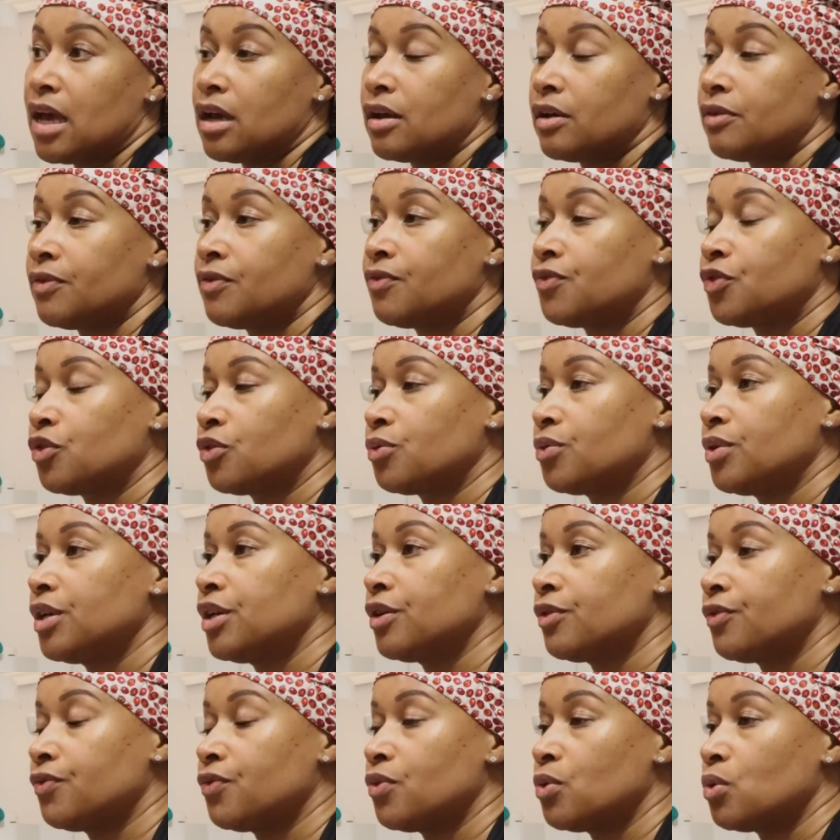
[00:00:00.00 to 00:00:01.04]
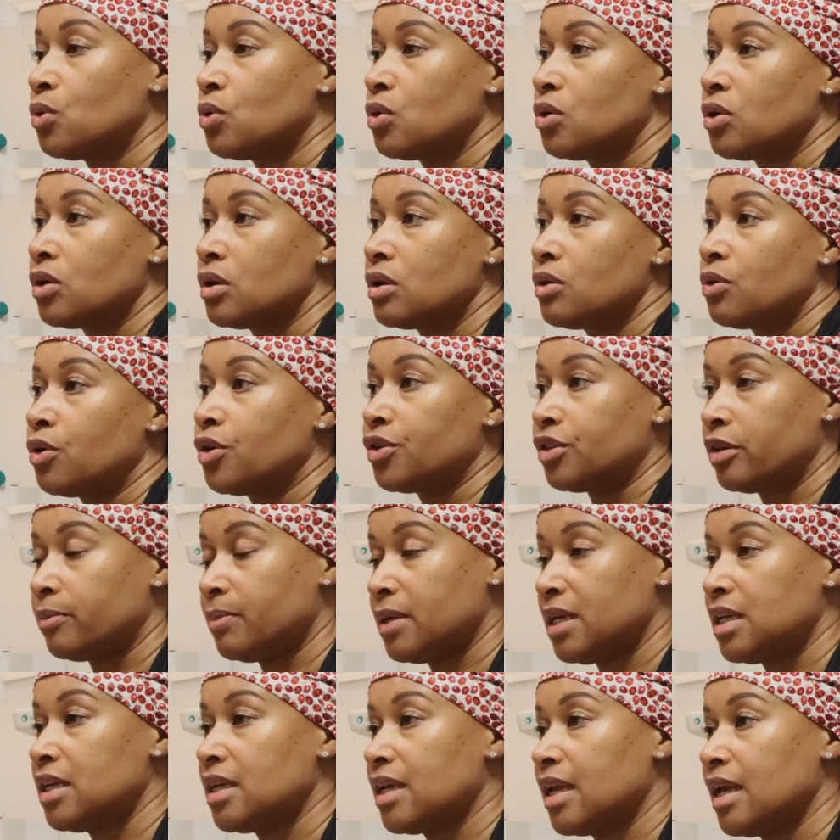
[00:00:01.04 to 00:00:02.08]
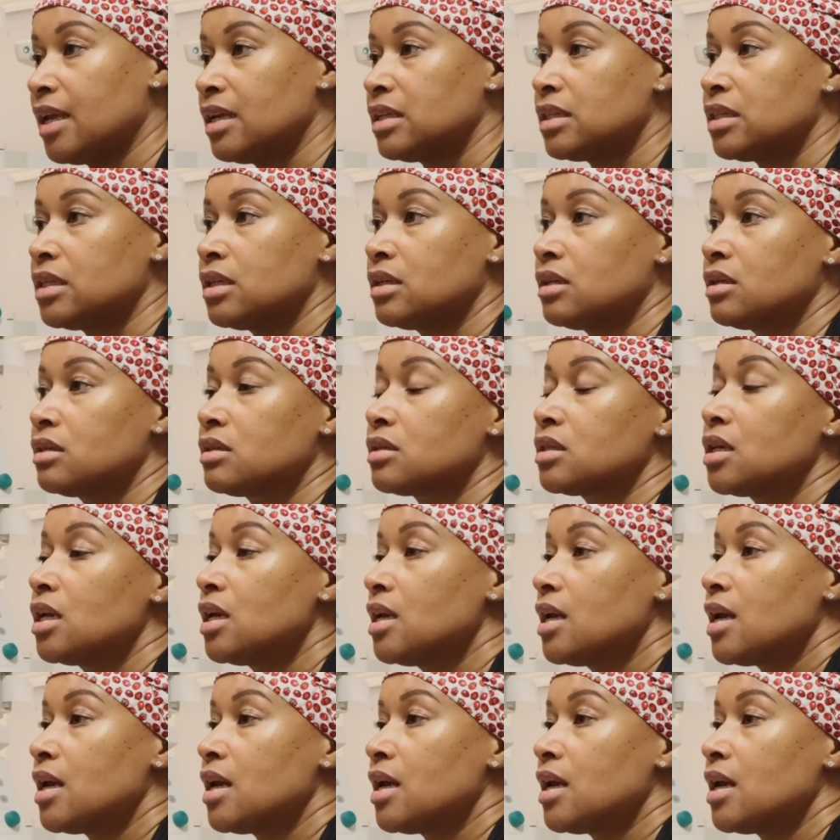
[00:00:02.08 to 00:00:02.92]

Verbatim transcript: have three or four orthopedic cases,